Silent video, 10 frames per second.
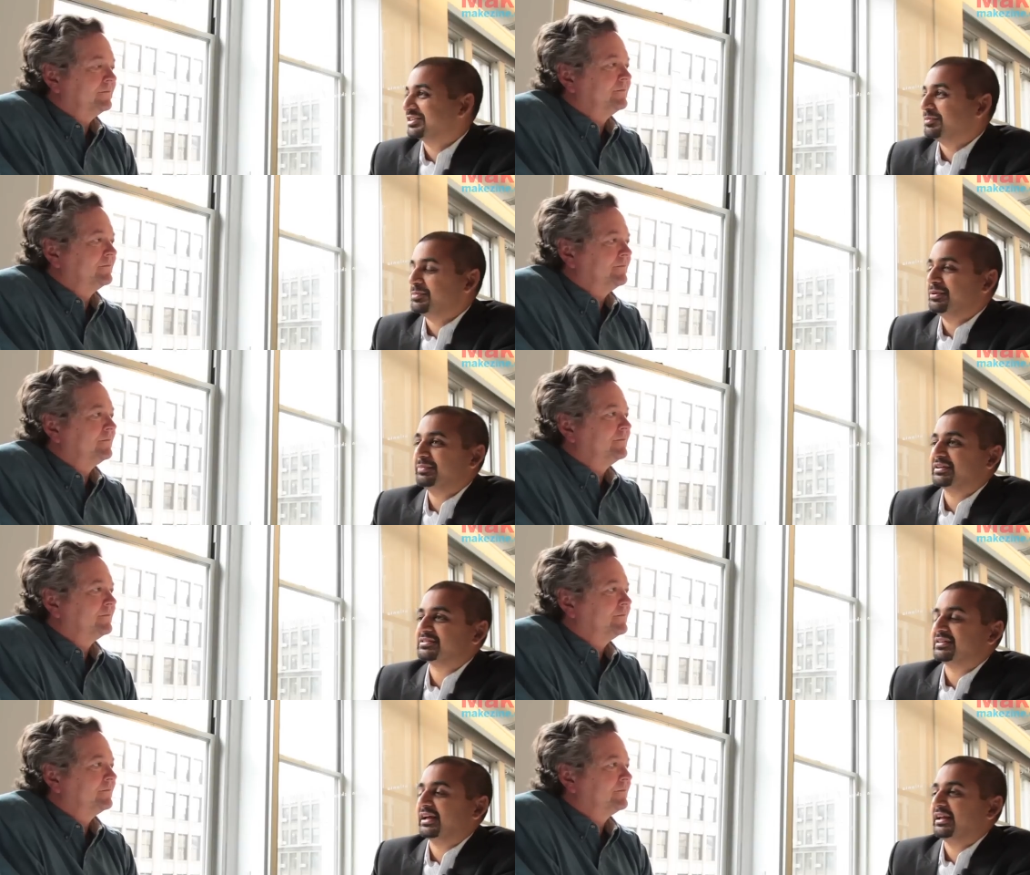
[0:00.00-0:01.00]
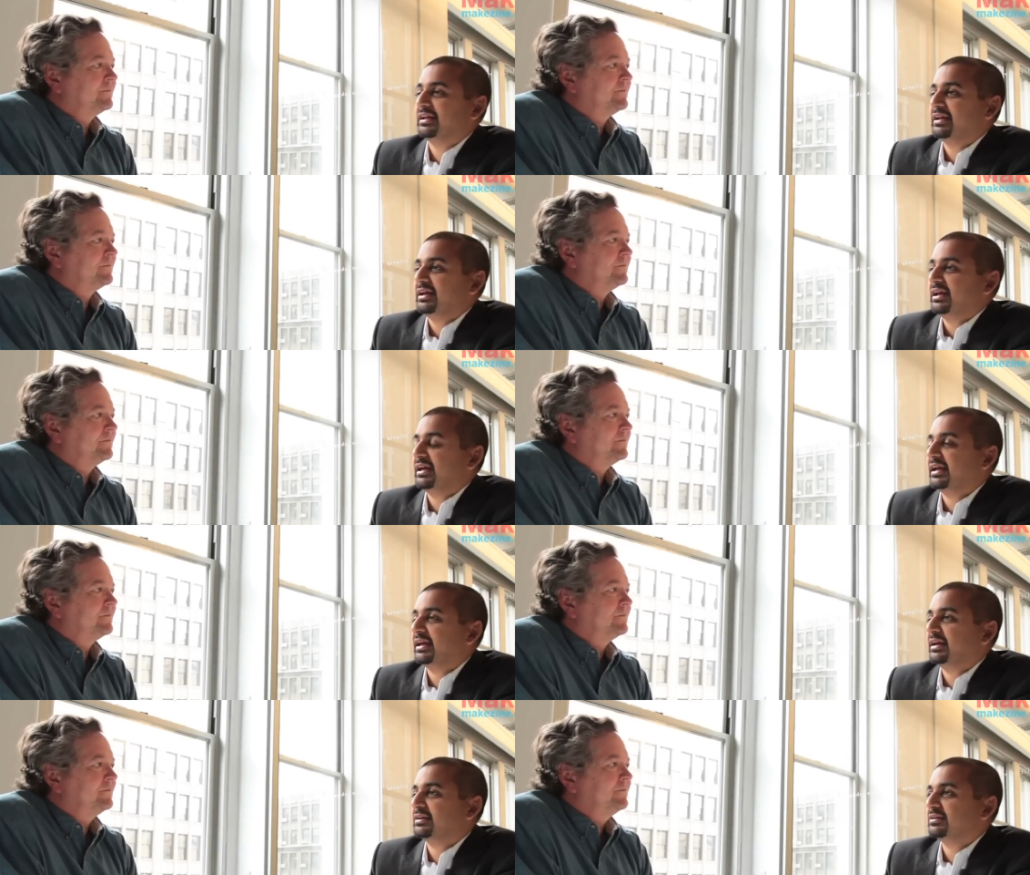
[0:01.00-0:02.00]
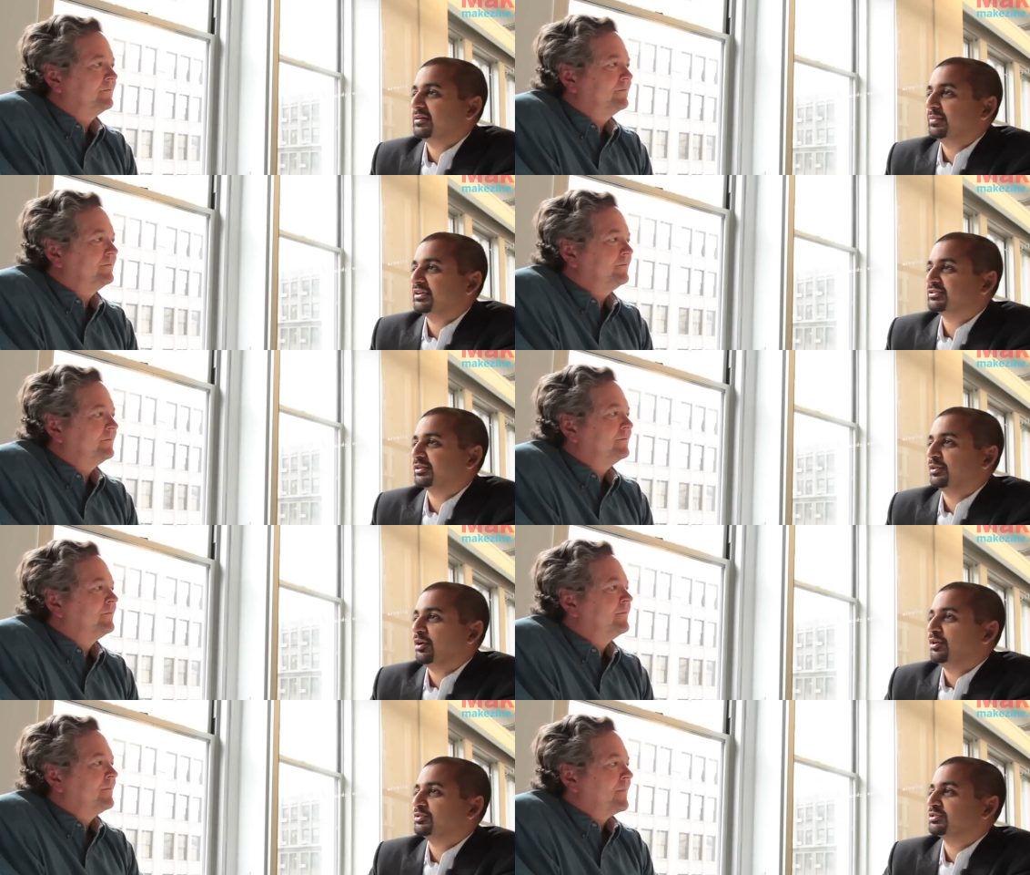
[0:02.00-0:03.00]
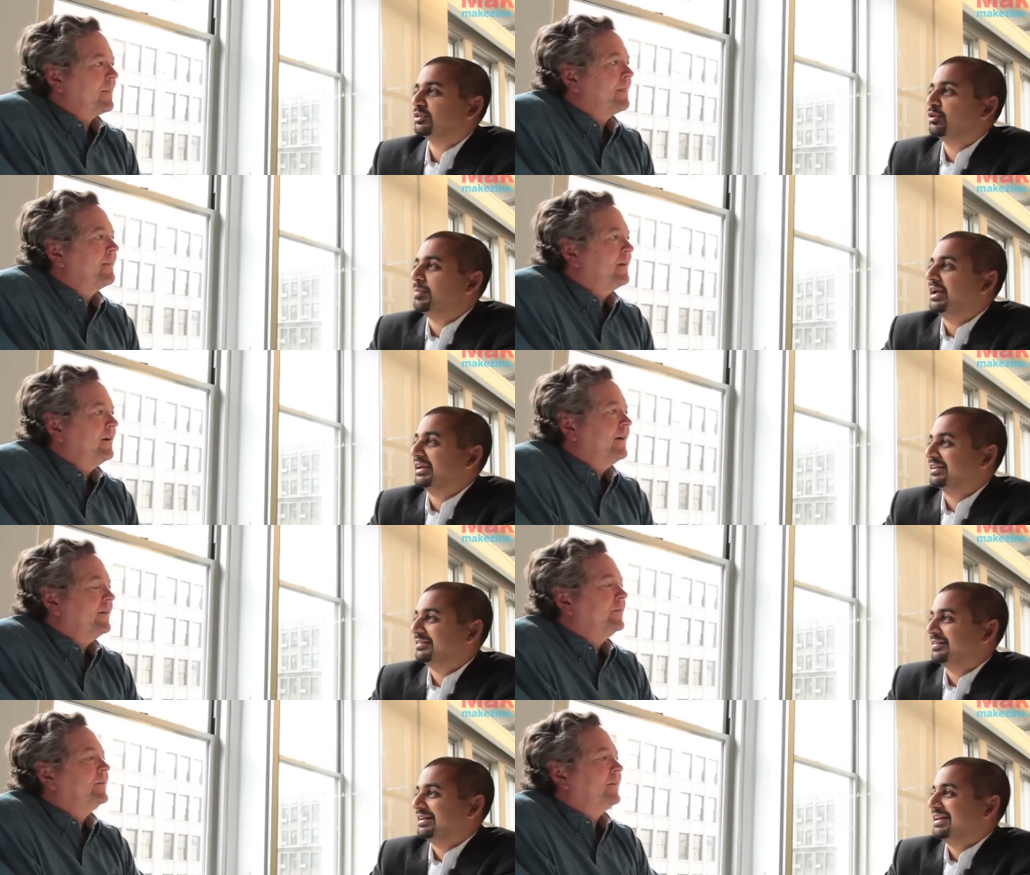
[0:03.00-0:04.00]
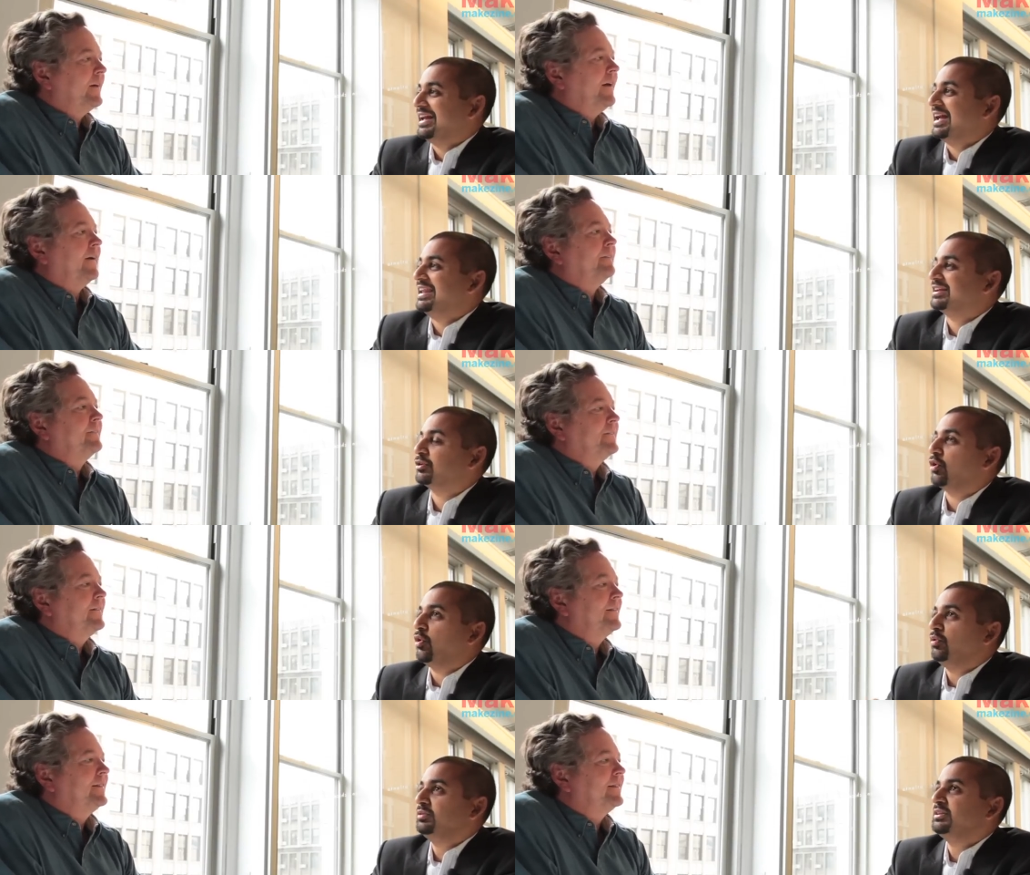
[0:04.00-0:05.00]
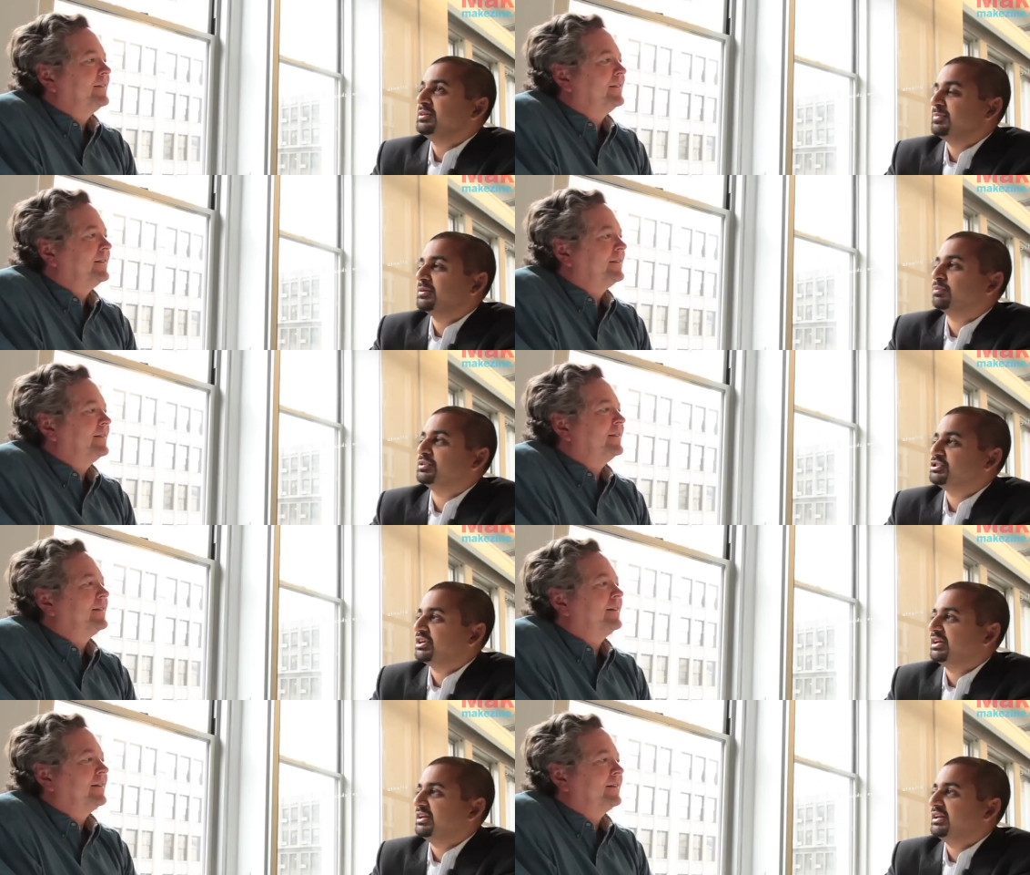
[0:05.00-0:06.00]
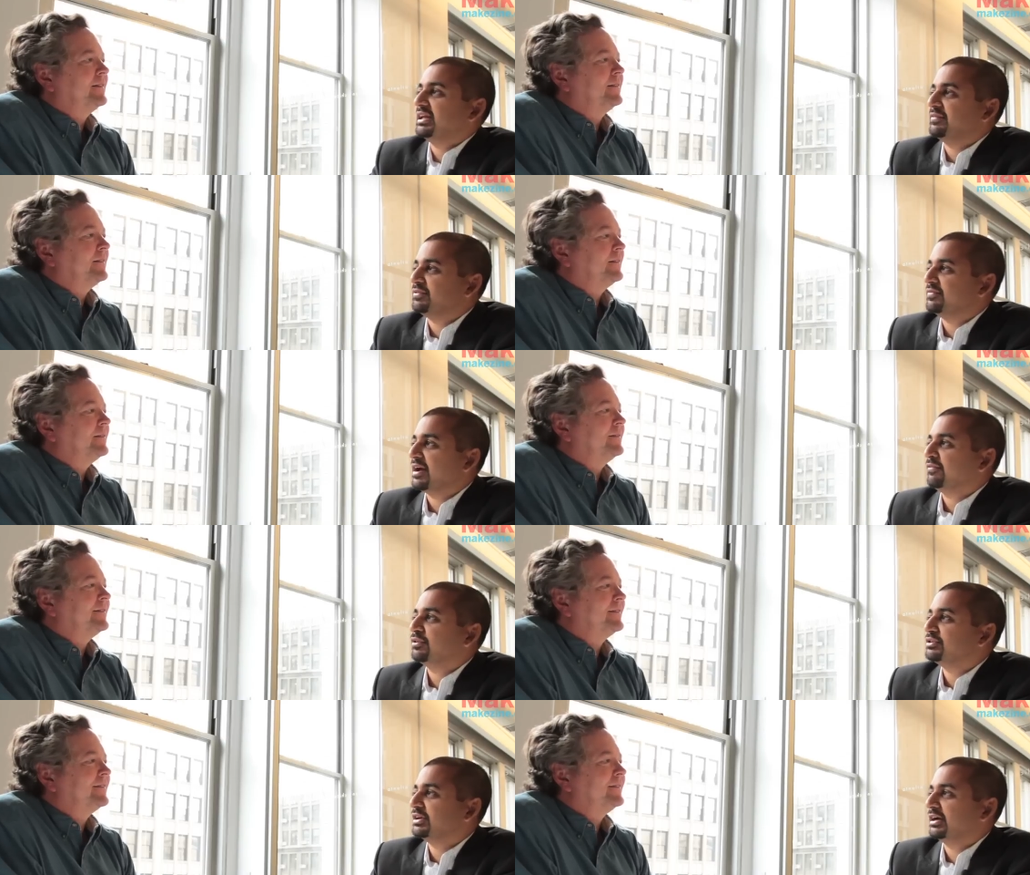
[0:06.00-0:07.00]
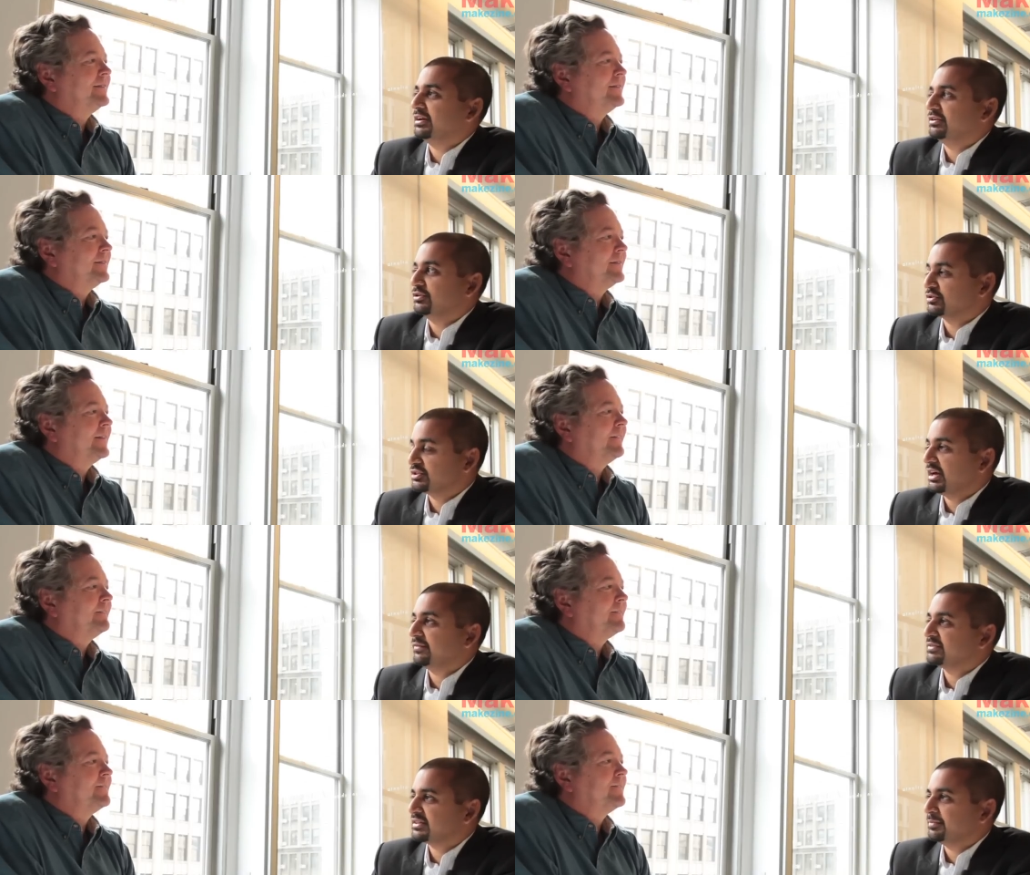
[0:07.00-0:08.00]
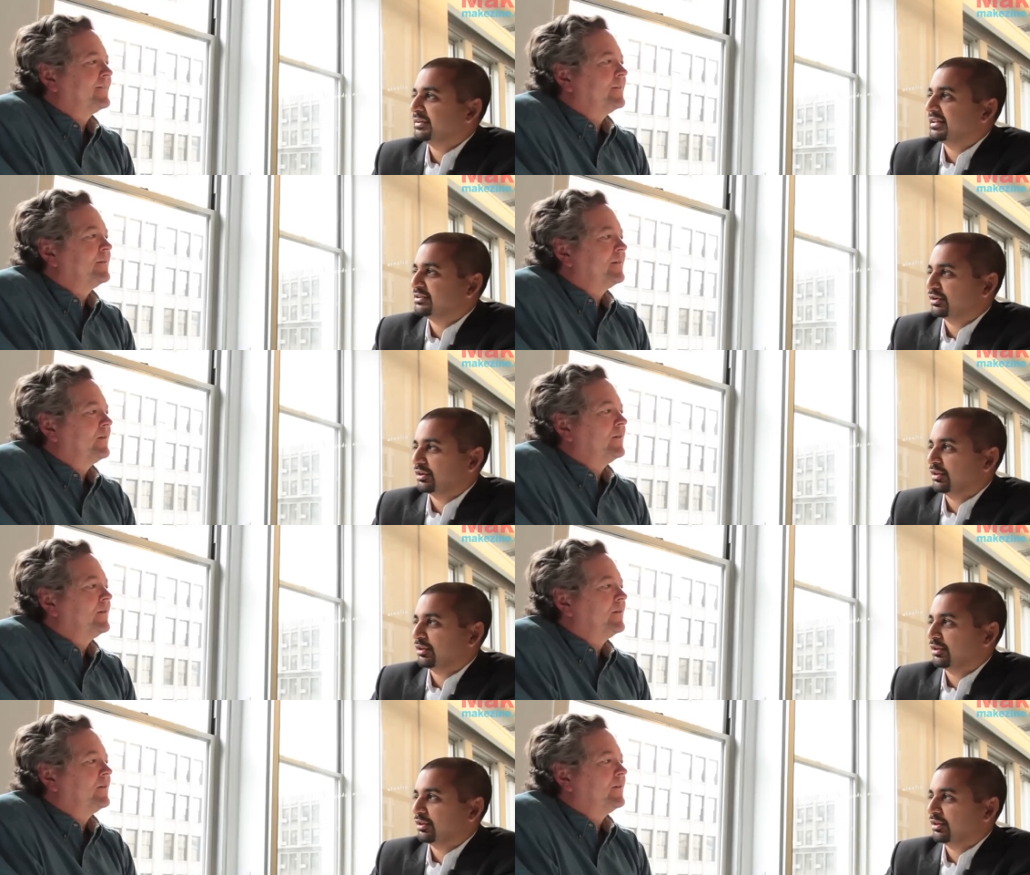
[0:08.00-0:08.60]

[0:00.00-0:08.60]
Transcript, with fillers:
Speaker 1: going to be built because of that. And but it's a long, slow make, yeah. and it can only be appreciated if you've ever done yourself something that took a